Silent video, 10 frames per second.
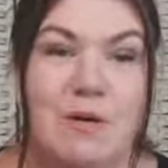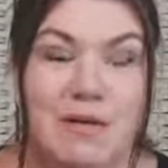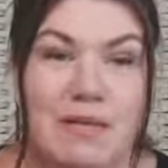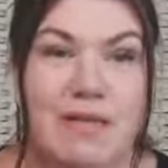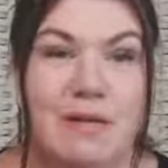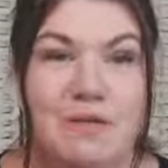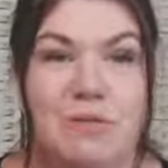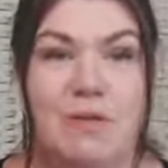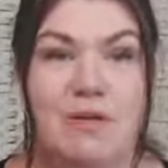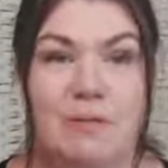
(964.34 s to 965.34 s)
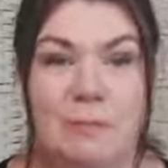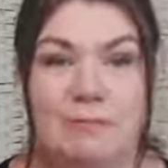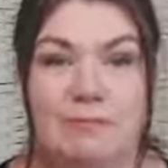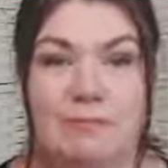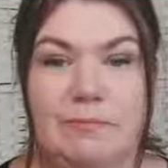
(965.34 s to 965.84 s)
and I think now is one of them.
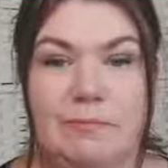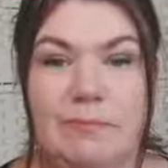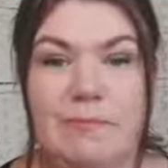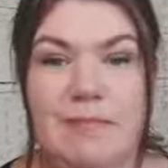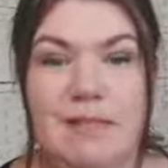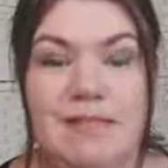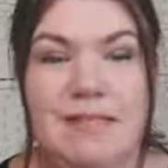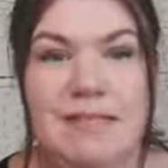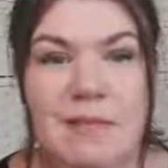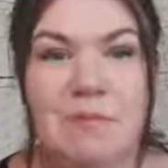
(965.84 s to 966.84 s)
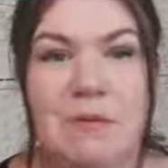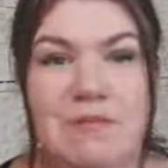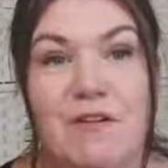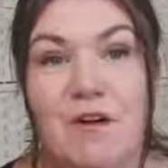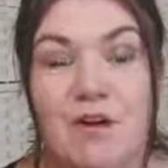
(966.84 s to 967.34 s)

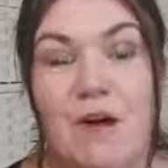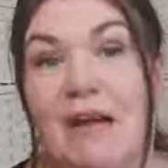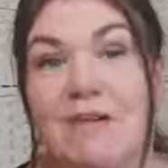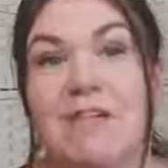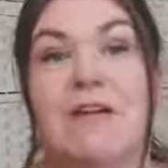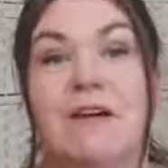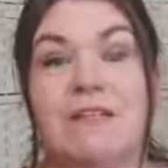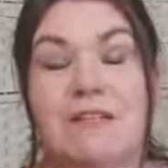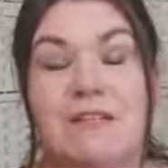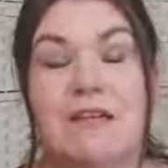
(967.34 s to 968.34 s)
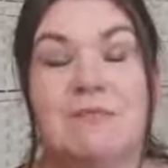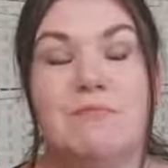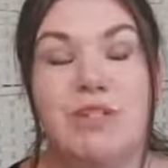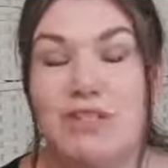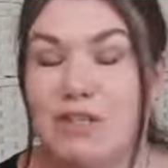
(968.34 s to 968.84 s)
Simplify your outer life as
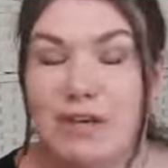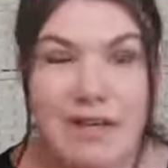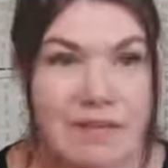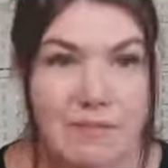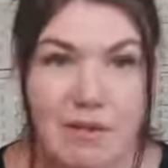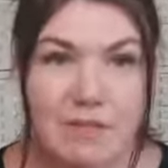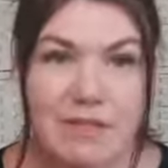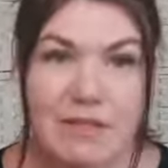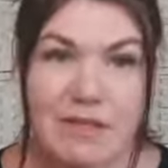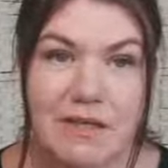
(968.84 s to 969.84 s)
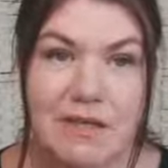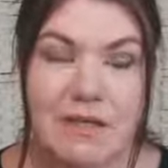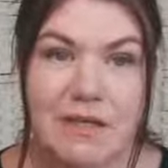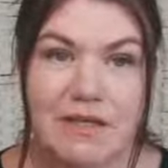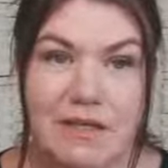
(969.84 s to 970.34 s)
much as you can at the moment.
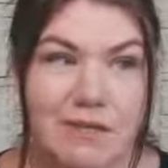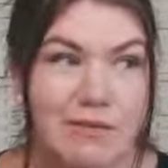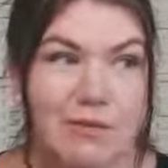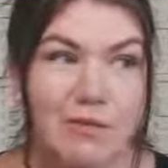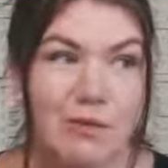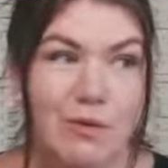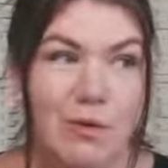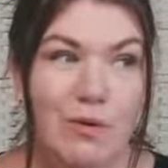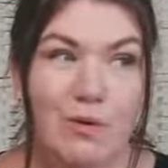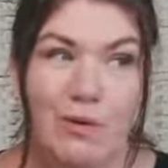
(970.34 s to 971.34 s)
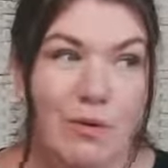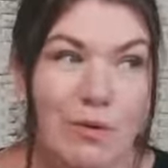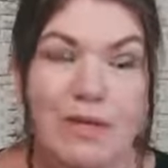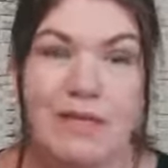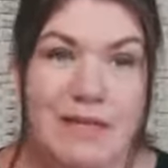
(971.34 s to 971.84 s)
Don't do
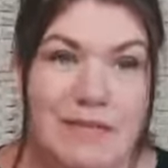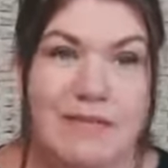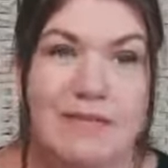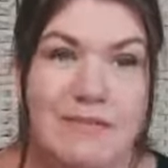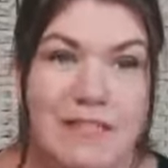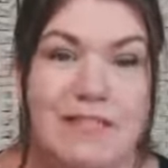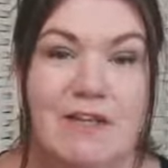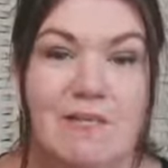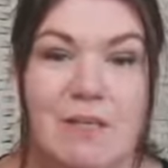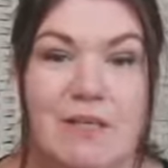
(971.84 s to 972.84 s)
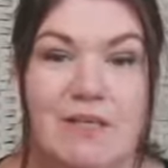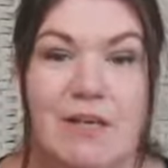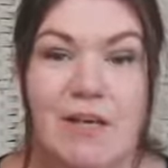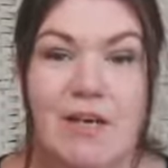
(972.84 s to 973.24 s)
all unnecessary stuff, because